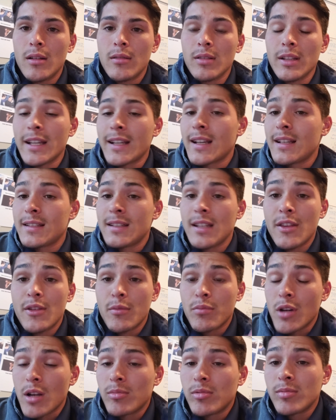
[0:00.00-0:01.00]
Like I said, they're
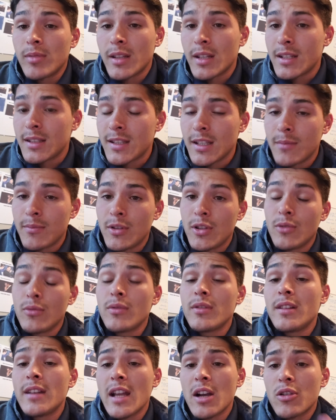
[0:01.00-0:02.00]
probably going to tip you.
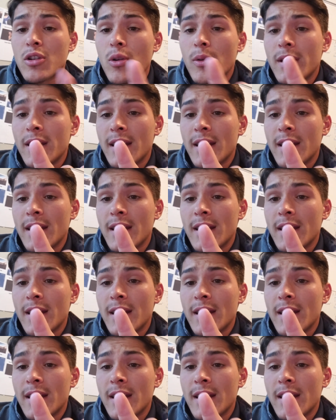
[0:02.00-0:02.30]
Now go